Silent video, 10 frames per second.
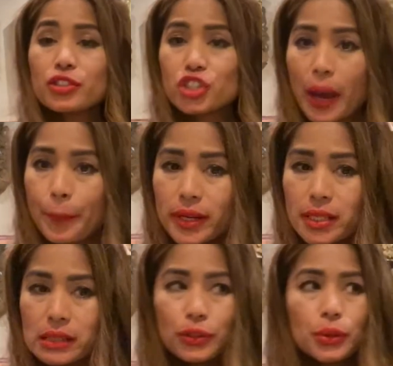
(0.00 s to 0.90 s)

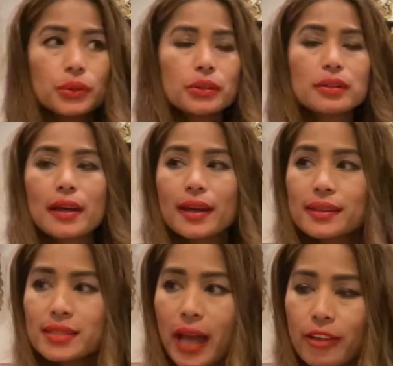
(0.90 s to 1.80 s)
Japanese food,
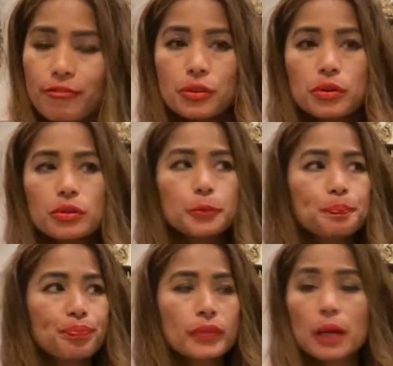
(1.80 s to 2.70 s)
Thai
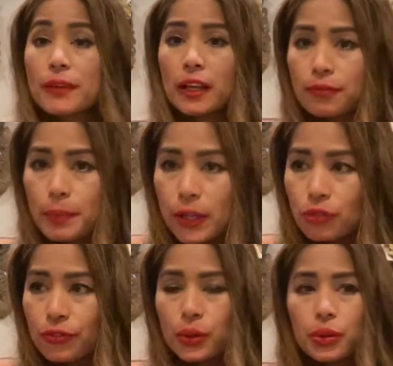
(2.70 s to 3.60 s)
food, Filipino
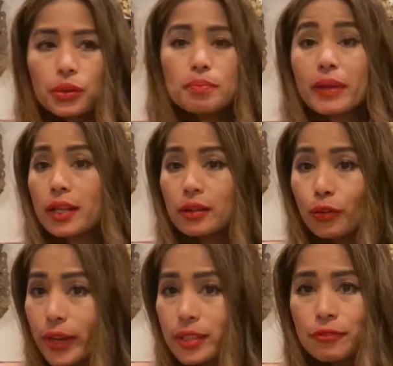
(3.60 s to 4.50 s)
food,
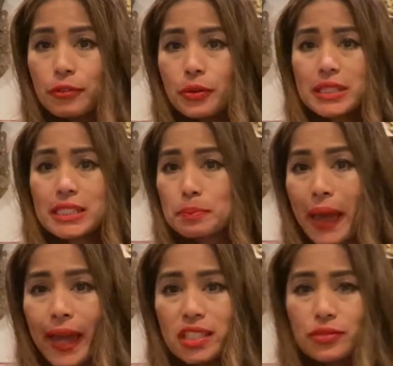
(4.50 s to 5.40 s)
Mediterranean food,
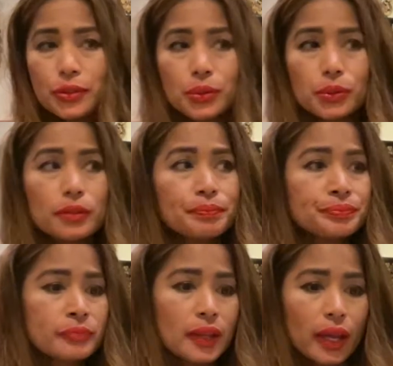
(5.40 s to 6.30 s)
Spanish food,
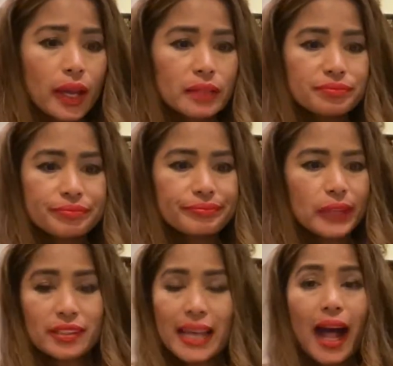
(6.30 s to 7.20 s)
and
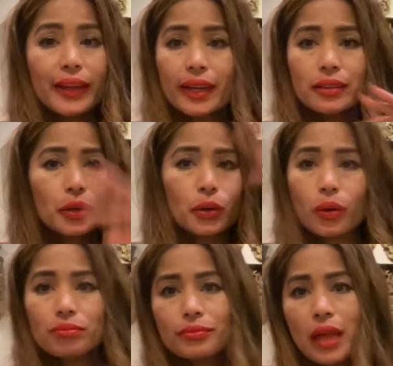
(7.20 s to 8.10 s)
Italian, you know,
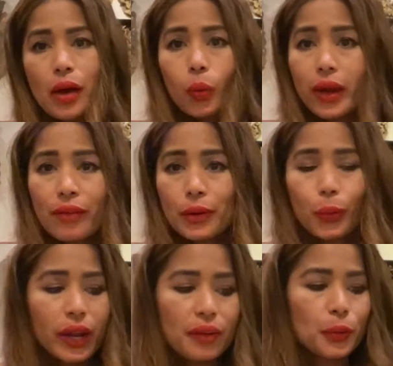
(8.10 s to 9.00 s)
whatever,
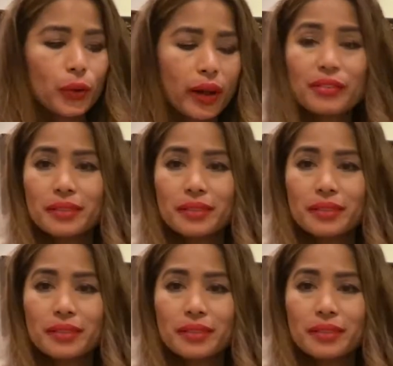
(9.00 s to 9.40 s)
whatever, whatever.